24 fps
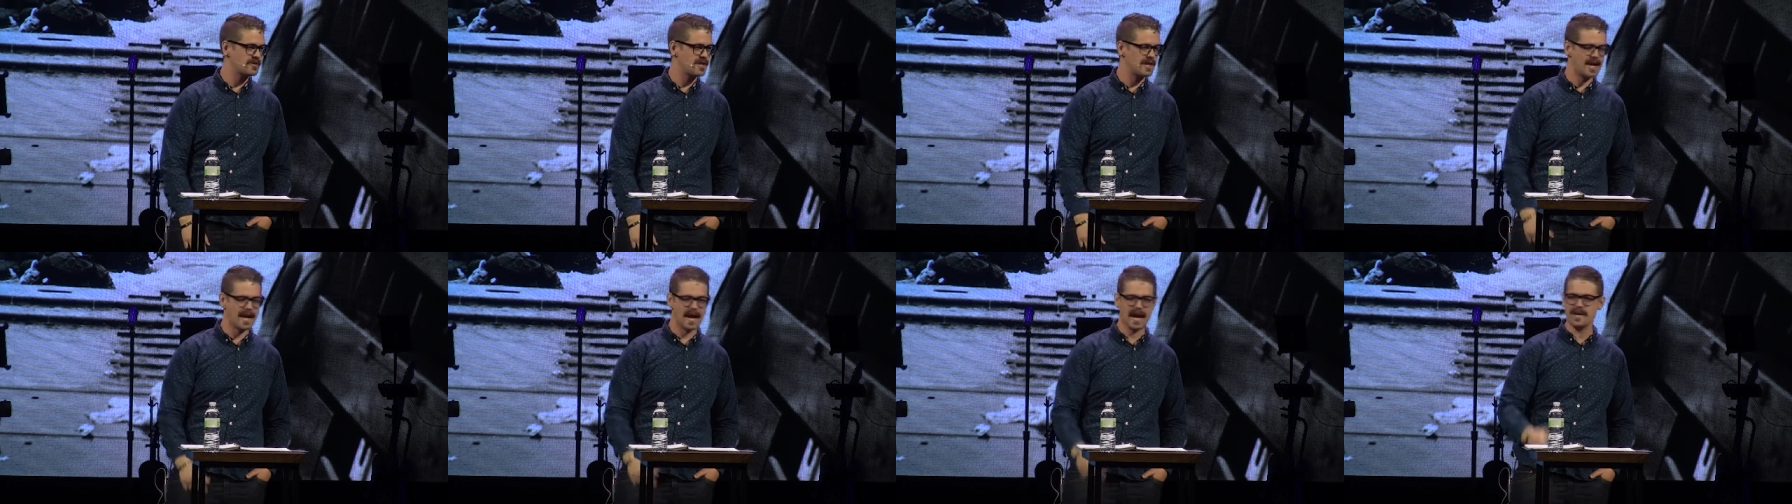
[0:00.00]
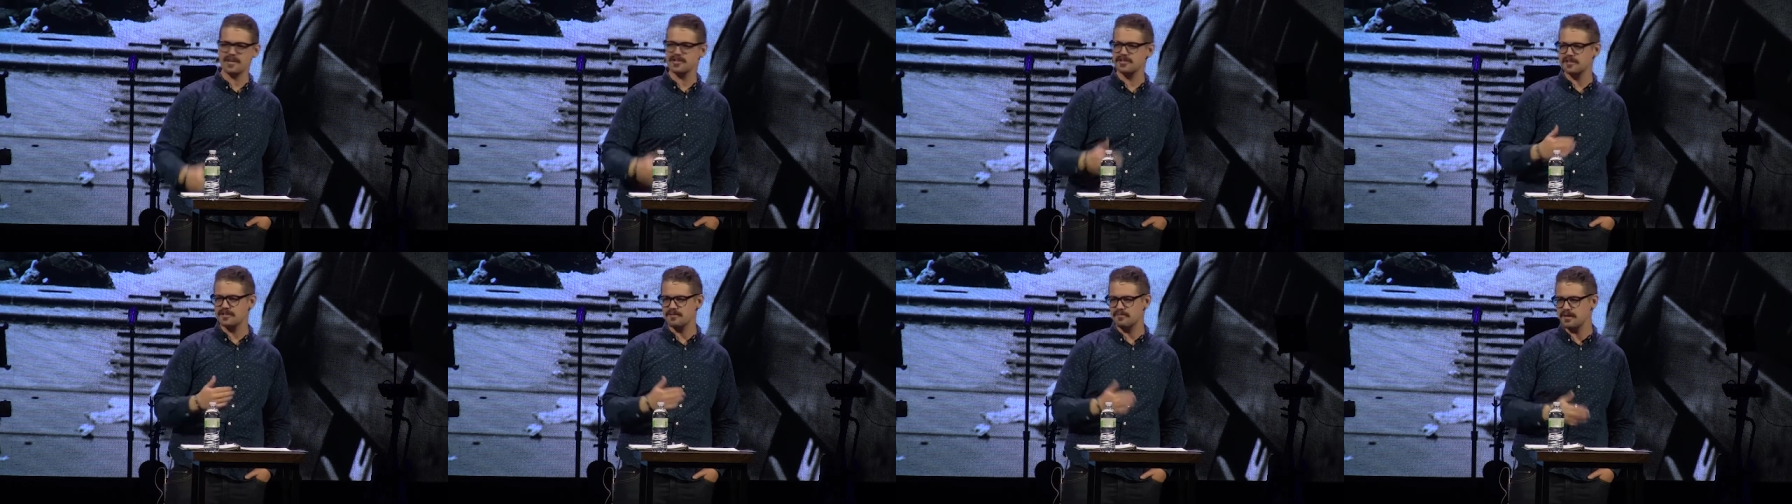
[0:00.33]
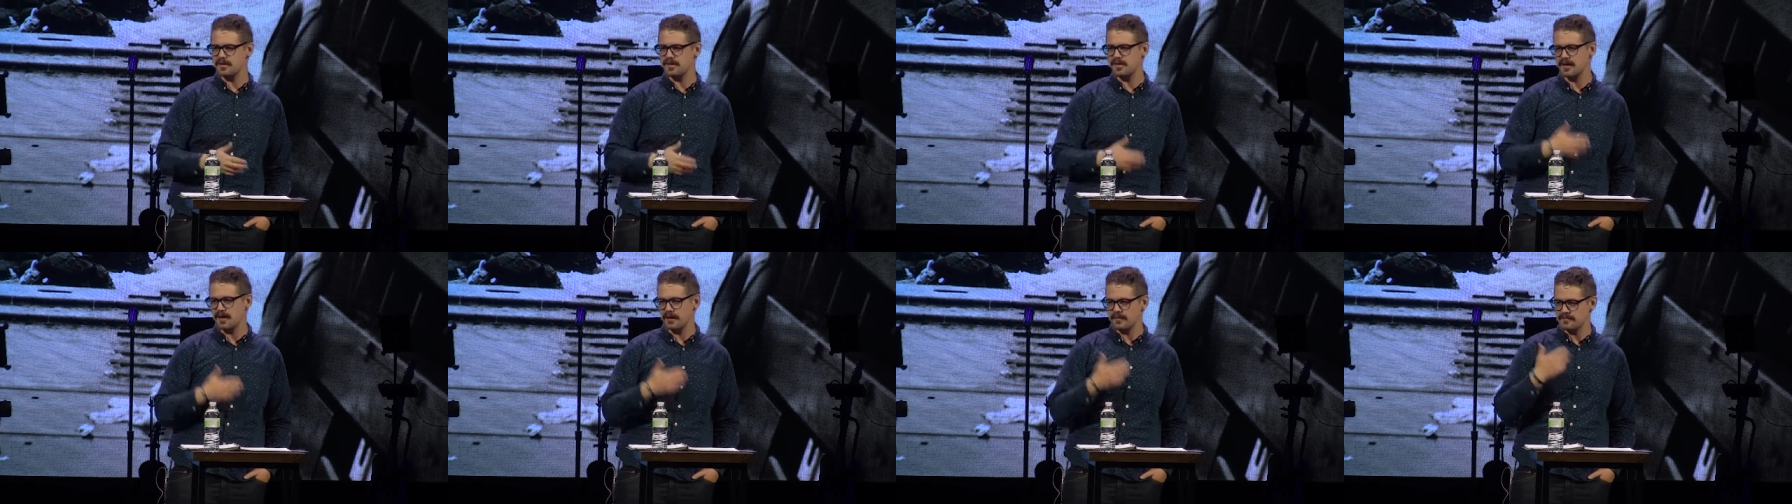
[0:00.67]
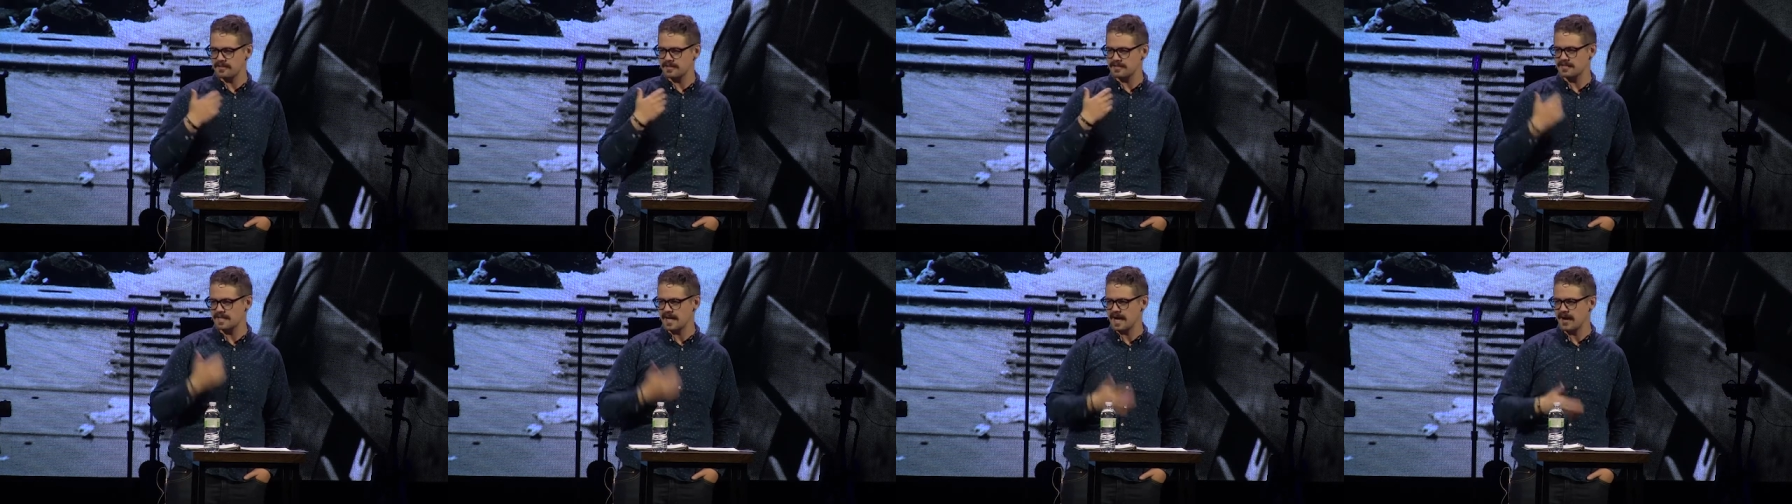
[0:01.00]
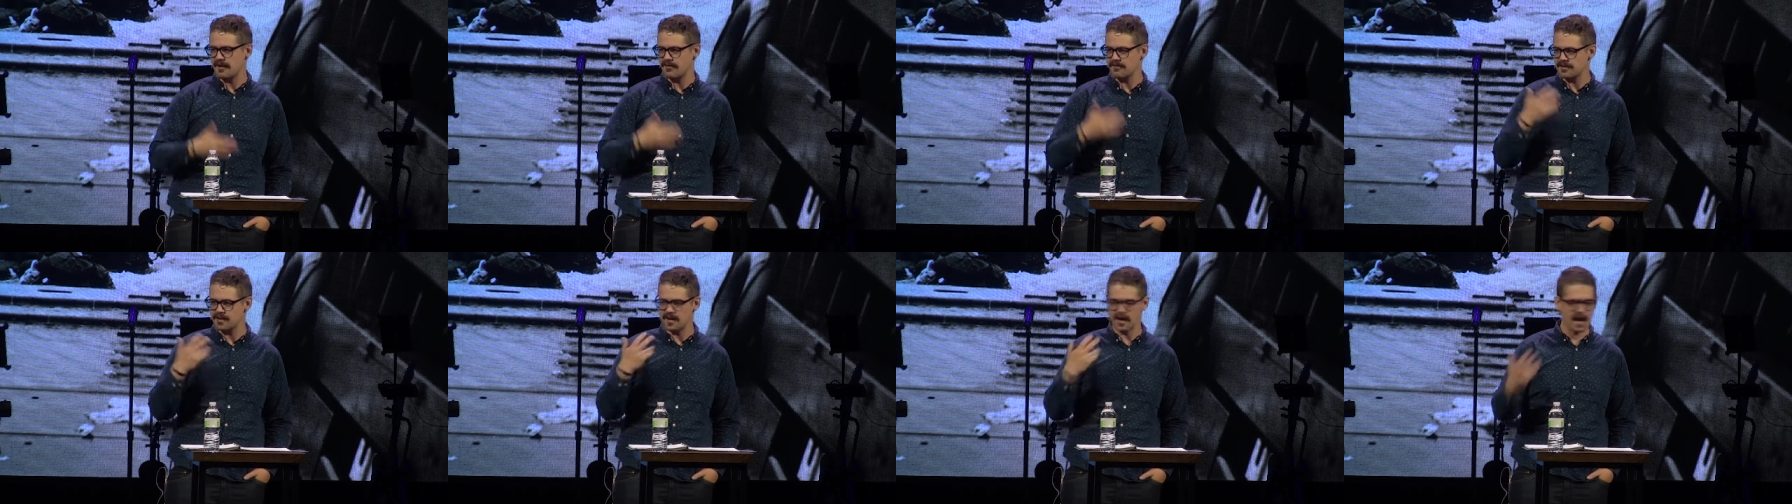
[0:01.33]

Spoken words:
they had actually become the town